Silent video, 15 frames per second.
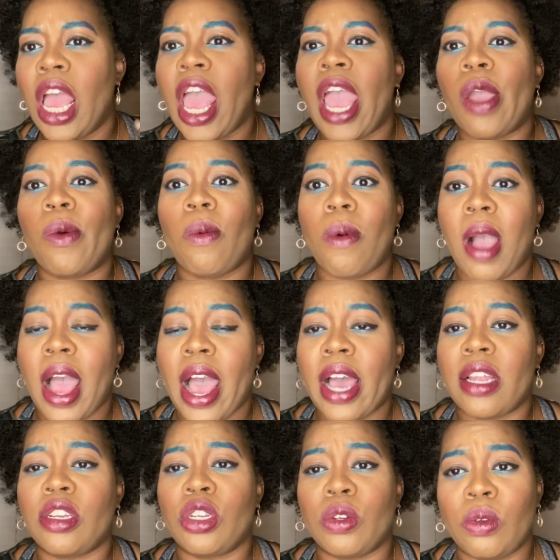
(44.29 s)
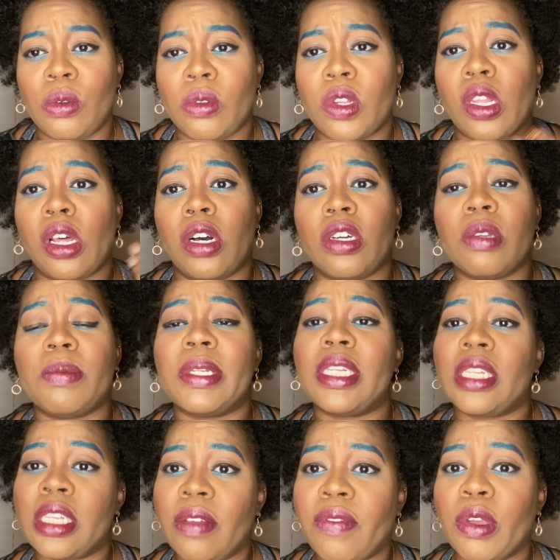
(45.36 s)
and why I choose those
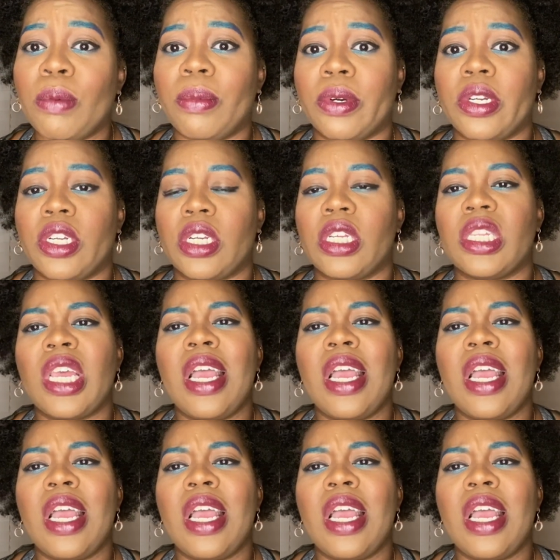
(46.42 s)
specific brushes